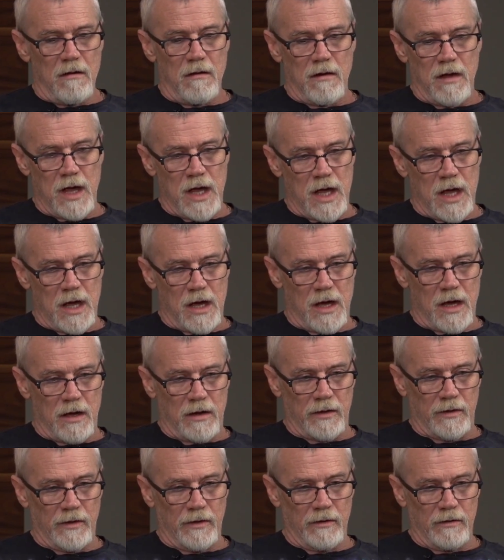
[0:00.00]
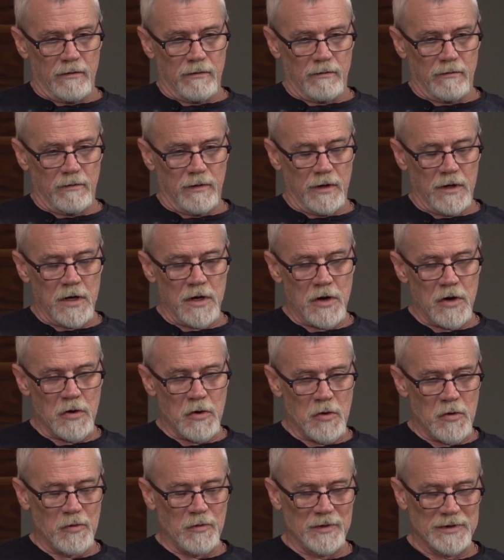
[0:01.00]
And
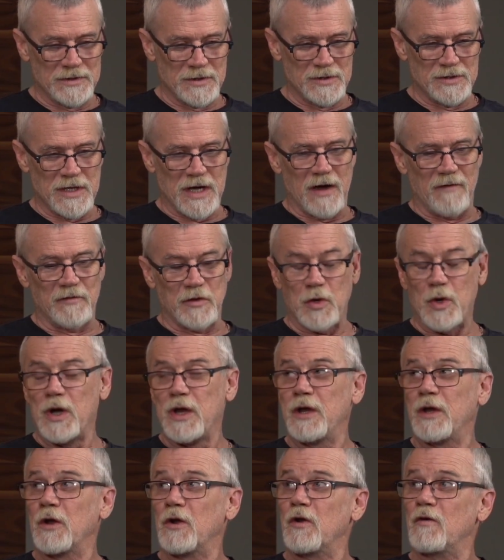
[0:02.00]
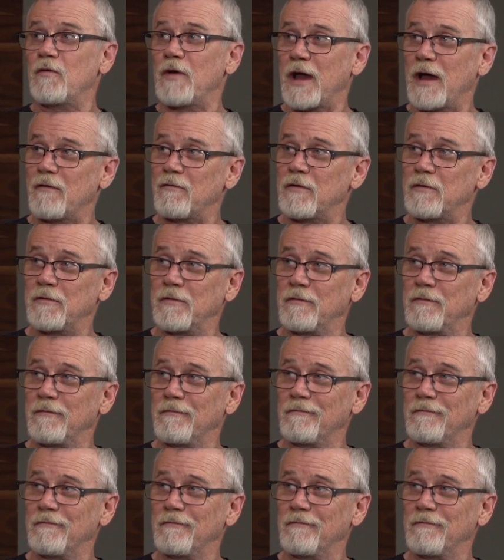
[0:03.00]
this was after a year of having